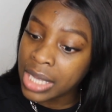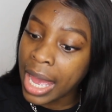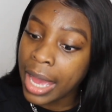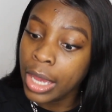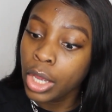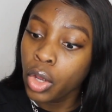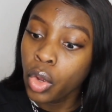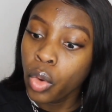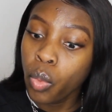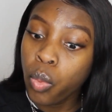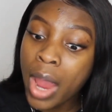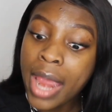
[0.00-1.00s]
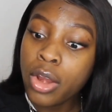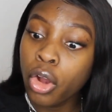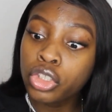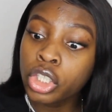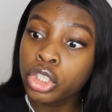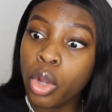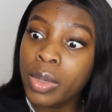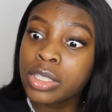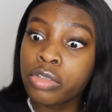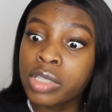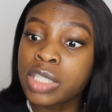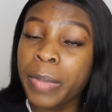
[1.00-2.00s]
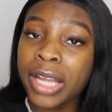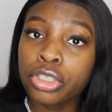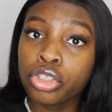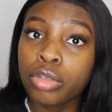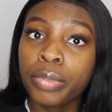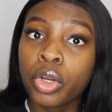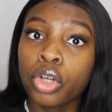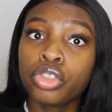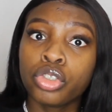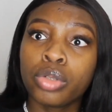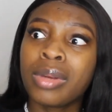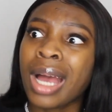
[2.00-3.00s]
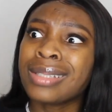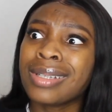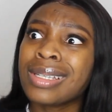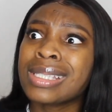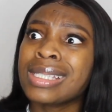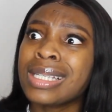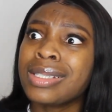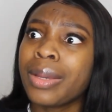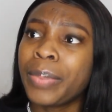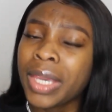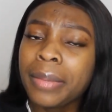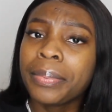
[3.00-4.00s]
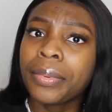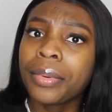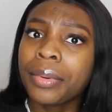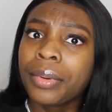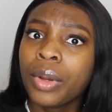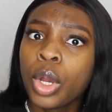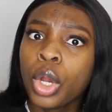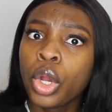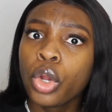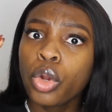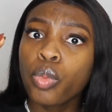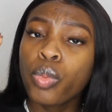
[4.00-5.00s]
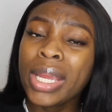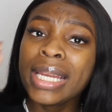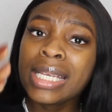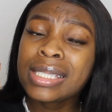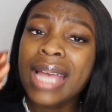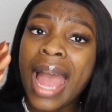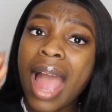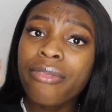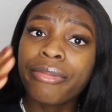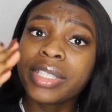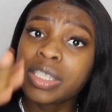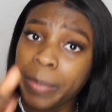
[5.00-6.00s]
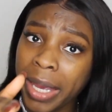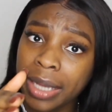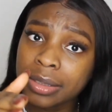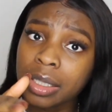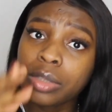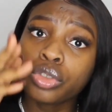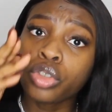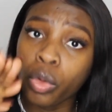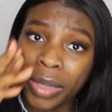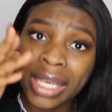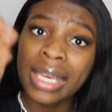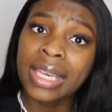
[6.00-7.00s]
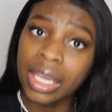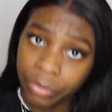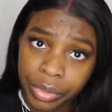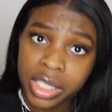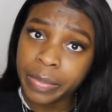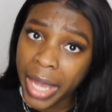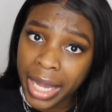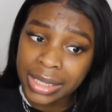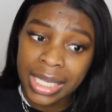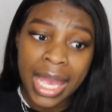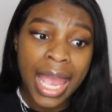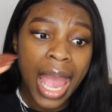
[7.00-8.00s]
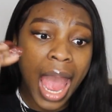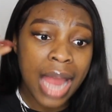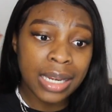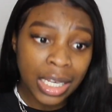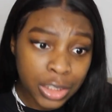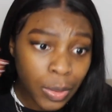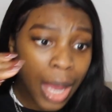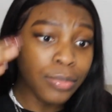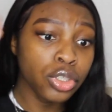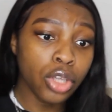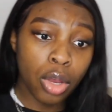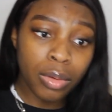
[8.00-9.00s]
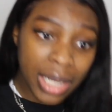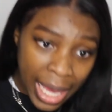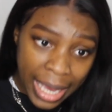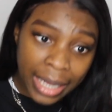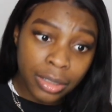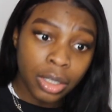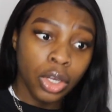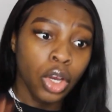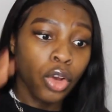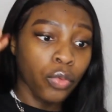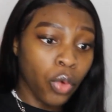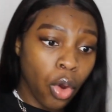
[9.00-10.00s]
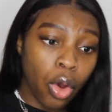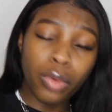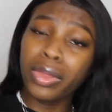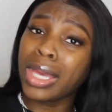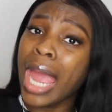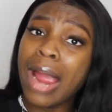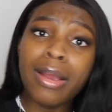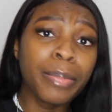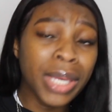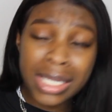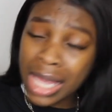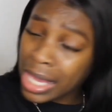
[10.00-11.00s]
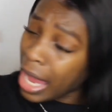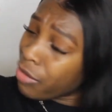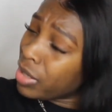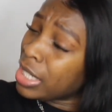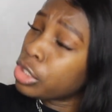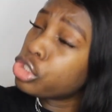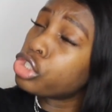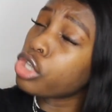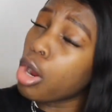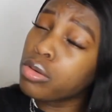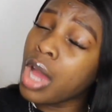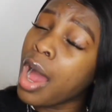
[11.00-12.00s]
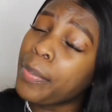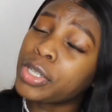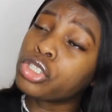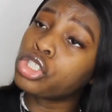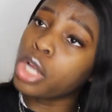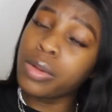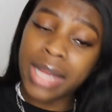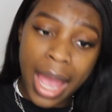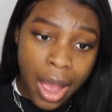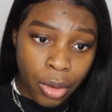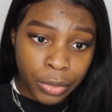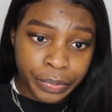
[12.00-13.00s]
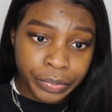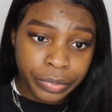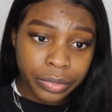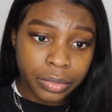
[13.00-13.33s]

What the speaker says: that we're not just going to respect you because you guys are senior people. We need to have respect so we can give respect. And that's what I'm so glad for the Caribbeans. They really showed up and showed out.